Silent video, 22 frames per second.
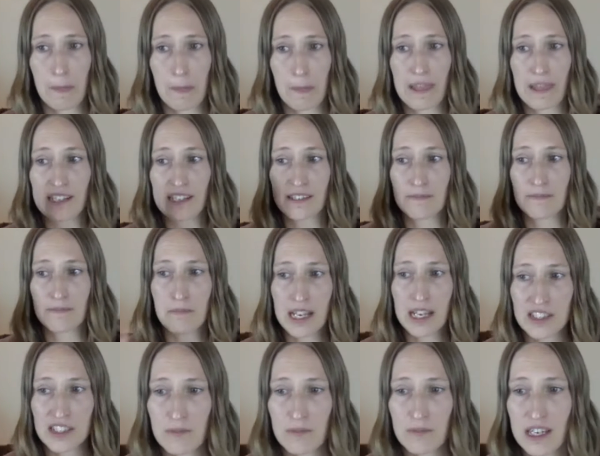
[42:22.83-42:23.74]
It's
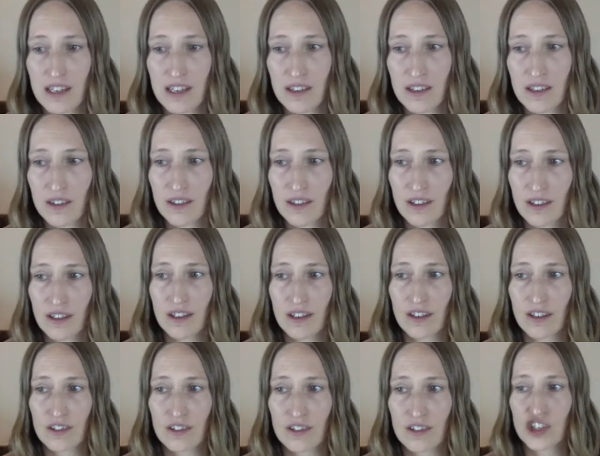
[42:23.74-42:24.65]
meant to be
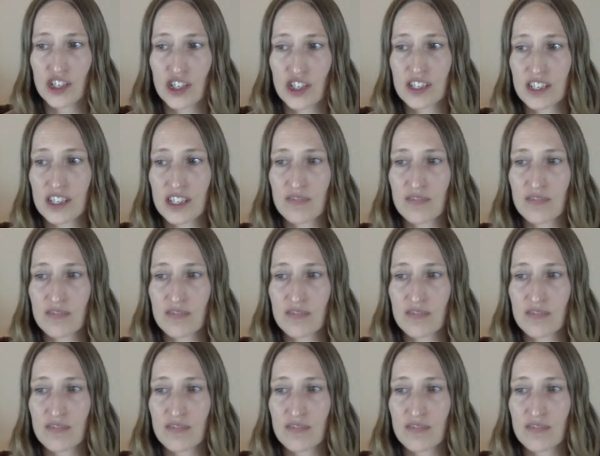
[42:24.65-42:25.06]
just as